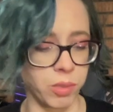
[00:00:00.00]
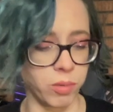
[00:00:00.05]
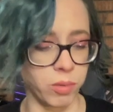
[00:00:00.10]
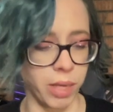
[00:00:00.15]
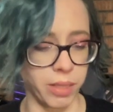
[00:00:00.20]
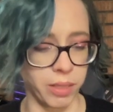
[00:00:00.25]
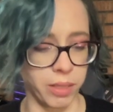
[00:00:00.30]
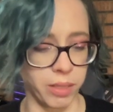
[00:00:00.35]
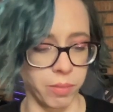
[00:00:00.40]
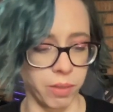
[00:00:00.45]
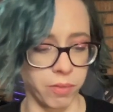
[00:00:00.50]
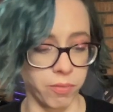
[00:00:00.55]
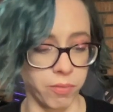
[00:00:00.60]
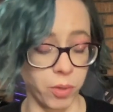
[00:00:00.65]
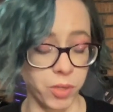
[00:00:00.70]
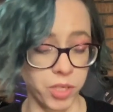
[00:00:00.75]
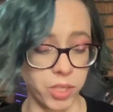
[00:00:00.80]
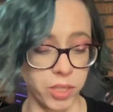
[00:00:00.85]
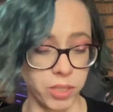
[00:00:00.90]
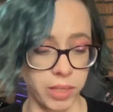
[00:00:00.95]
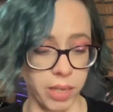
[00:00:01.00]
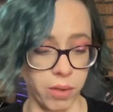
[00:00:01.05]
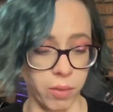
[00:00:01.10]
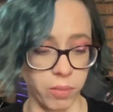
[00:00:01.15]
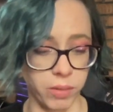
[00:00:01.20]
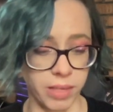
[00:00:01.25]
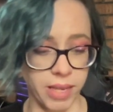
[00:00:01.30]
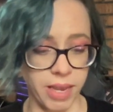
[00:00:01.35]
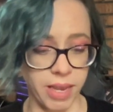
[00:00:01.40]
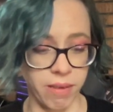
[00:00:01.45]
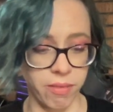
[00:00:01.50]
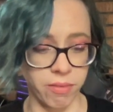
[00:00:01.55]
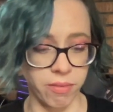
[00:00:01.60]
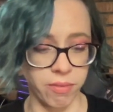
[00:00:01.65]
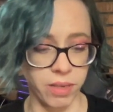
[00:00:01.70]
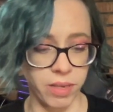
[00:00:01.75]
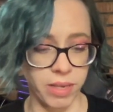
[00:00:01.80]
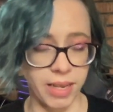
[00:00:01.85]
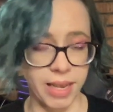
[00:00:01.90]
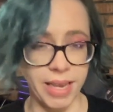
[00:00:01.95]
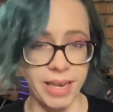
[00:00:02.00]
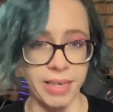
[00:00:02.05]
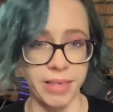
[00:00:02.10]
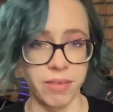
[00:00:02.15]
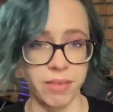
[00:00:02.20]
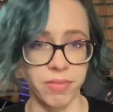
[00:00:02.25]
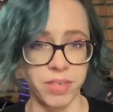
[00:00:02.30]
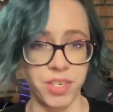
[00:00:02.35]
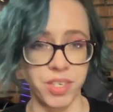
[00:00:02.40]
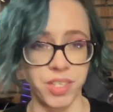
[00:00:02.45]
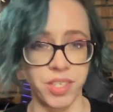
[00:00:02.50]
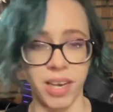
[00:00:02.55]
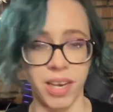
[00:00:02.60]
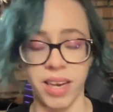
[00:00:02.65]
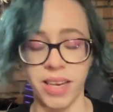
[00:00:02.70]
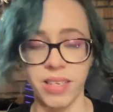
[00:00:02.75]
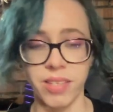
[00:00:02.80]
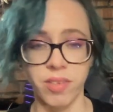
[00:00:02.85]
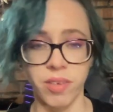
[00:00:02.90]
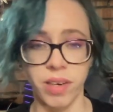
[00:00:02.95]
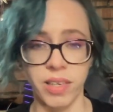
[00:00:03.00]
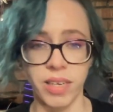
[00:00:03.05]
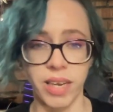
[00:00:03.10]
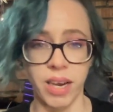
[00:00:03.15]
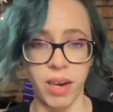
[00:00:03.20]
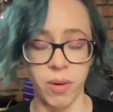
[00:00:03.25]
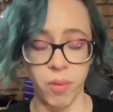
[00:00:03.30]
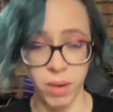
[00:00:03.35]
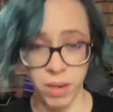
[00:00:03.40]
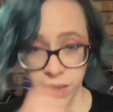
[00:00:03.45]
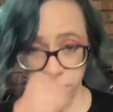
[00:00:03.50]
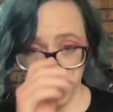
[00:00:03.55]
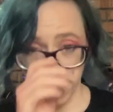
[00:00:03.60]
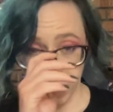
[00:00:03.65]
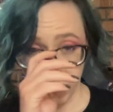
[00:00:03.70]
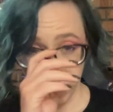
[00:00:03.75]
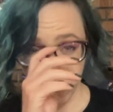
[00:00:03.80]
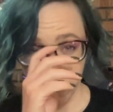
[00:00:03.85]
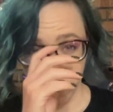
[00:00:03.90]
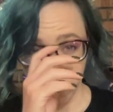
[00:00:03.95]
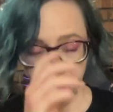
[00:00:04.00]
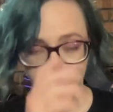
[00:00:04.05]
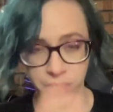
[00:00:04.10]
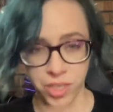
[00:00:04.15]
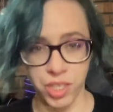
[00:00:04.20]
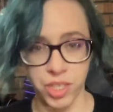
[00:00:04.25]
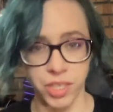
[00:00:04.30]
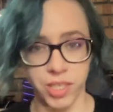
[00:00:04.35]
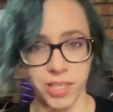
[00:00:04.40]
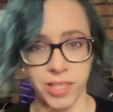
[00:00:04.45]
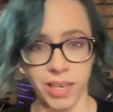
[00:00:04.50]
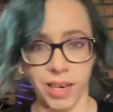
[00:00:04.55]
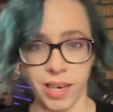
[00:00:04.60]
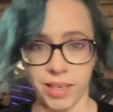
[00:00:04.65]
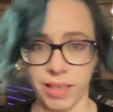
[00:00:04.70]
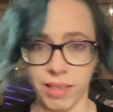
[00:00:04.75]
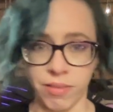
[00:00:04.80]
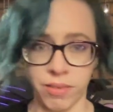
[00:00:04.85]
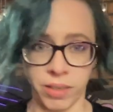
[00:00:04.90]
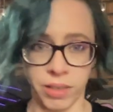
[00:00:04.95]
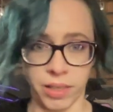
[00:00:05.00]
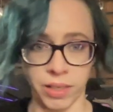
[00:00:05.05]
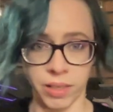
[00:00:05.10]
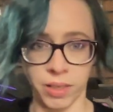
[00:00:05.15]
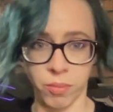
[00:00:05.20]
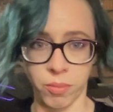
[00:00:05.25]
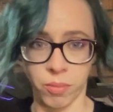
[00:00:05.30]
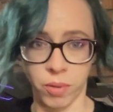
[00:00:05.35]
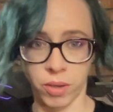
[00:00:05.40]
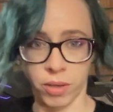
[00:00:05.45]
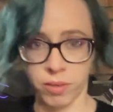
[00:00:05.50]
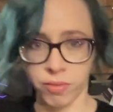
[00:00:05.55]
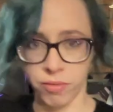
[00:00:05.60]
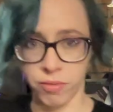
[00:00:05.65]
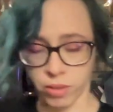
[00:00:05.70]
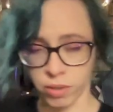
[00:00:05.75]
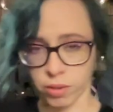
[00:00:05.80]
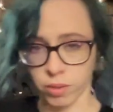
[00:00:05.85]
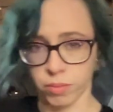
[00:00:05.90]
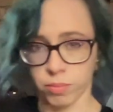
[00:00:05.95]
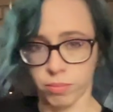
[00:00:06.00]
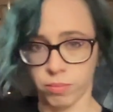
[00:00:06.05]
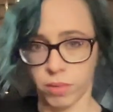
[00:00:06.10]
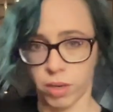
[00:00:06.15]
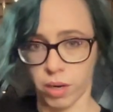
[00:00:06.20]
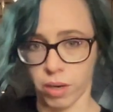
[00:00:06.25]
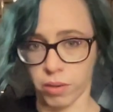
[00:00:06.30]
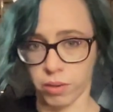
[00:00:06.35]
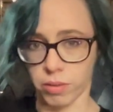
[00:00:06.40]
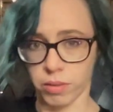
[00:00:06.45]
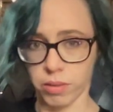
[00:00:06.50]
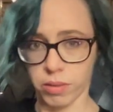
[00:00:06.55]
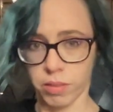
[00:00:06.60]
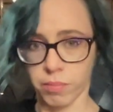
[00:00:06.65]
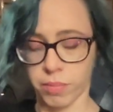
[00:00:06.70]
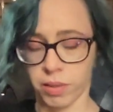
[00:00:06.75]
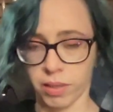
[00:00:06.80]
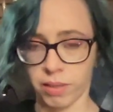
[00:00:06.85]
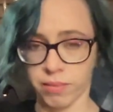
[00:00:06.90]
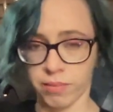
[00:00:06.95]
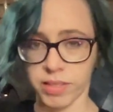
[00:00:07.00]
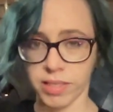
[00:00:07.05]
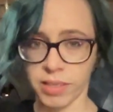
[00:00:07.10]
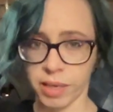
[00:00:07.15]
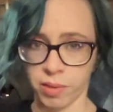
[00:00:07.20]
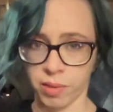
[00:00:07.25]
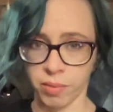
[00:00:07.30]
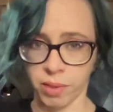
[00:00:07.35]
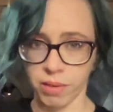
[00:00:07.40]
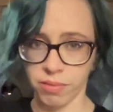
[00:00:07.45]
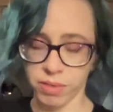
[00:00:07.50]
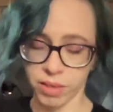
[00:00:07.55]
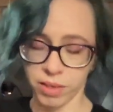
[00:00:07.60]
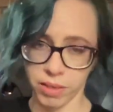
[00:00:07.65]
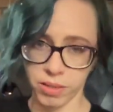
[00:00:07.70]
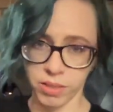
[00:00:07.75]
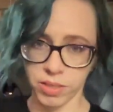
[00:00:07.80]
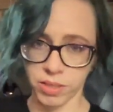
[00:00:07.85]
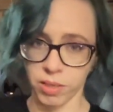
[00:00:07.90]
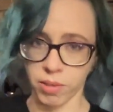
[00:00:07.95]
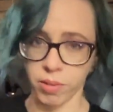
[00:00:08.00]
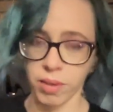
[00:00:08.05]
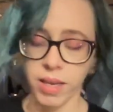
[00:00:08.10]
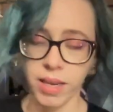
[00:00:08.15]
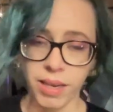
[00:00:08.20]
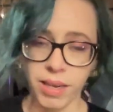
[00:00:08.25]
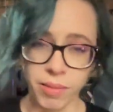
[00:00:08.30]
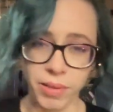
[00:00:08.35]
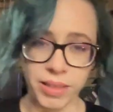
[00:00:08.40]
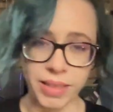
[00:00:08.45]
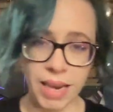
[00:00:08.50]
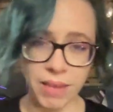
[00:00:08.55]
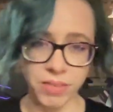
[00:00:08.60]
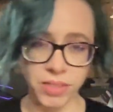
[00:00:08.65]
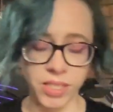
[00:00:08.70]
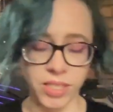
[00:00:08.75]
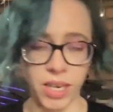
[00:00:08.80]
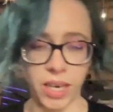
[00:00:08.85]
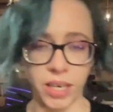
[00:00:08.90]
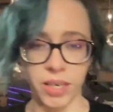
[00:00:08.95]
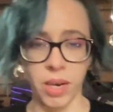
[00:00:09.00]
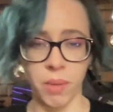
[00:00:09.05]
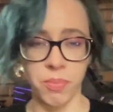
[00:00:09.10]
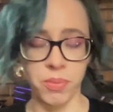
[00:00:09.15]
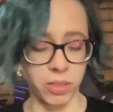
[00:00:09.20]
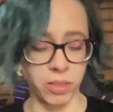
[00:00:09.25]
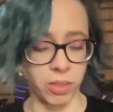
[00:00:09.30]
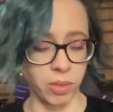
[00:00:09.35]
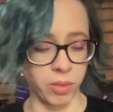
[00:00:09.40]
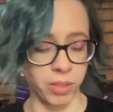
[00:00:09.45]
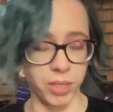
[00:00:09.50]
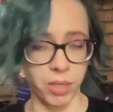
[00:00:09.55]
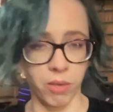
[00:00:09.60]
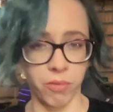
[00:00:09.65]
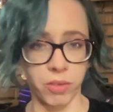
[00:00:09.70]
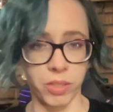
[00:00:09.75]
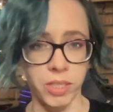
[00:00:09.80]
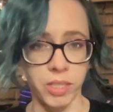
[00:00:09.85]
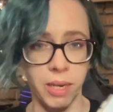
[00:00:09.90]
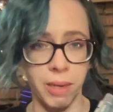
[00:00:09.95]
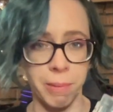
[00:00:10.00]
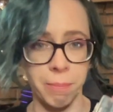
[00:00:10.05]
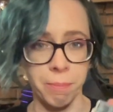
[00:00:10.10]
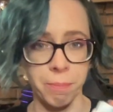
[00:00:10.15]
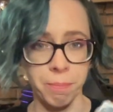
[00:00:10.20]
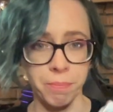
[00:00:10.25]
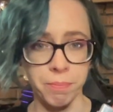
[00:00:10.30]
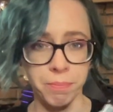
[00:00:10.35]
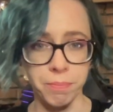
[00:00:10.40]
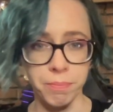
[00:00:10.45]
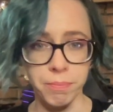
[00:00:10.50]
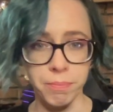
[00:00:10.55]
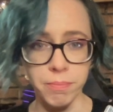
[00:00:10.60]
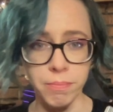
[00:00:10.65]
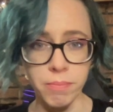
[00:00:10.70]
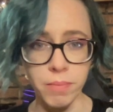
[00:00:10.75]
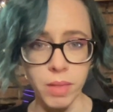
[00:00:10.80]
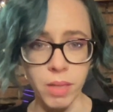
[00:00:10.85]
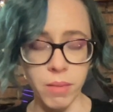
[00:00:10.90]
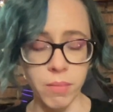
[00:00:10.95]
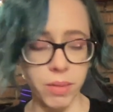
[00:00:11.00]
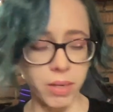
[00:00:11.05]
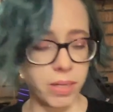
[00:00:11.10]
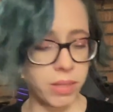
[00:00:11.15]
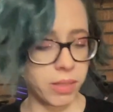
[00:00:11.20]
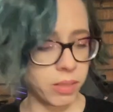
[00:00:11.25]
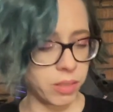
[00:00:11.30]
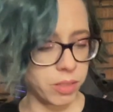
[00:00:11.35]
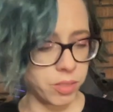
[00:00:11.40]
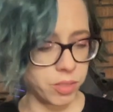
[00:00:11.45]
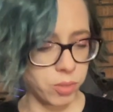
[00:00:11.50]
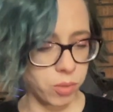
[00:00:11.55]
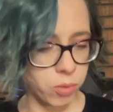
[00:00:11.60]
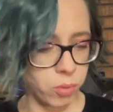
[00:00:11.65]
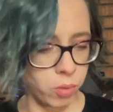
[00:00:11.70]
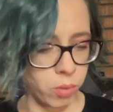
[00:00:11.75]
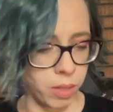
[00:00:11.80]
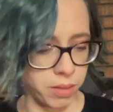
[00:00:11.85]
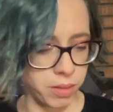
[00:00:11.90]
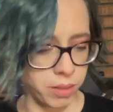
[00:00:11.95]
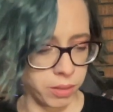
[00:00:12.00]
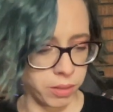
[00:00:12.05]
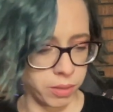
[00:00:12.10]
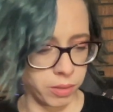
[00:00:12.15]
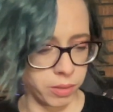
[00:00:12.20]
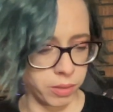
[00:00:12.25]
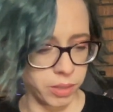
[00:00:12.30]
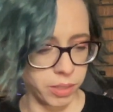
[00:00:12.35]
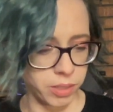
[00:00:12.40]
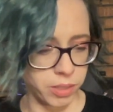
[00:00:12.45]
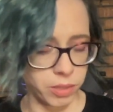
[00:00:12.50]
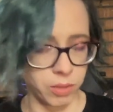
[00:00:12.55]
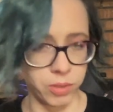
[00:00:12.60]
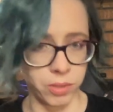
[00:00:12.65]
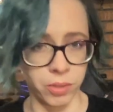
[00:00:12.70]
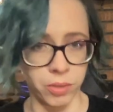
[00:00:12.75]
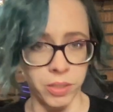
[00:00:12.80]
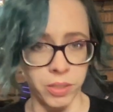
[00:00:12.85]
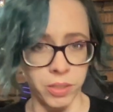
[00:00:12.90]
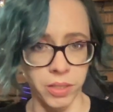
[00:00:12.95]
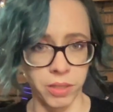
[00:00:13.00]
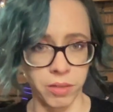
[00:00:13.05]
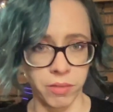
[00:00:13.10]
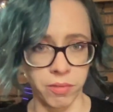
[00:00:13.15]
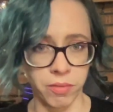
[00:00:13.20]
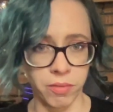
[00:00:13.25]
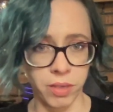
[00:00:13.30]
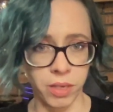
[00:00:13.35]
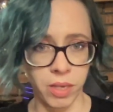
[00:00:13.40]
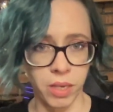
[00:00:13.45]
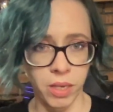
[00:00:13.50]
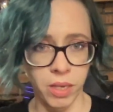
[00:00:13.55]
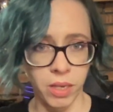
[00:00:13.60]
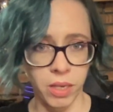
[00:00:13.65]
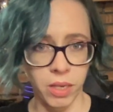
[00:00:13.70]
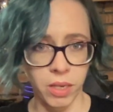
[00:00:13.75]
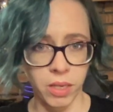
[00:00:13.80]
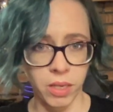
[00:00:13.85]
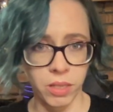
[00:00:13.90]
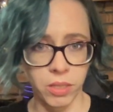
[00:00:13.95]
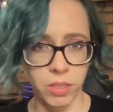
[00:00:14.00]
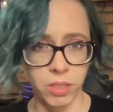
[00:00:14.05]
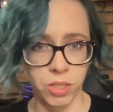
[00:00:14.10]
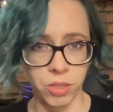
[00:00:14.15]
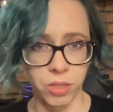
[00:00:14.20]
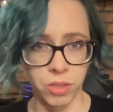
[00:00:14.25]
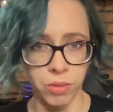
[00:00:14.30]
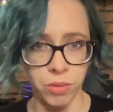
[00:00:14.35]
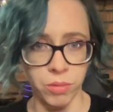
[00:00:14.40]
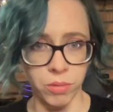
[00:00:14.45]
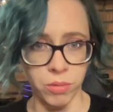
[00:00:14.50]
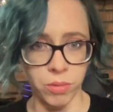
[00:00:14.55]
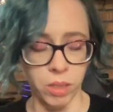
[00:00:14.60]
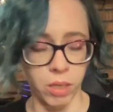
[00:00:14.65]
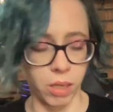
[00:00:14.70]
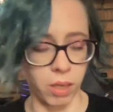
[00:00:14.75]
like them. Unfortunately, I only have 8 of each size right now, which is not even going to work for our beloved Soundwave here. So we're going to have to stock up slowly over time. But I think these are cool. I think they're a nice alternative to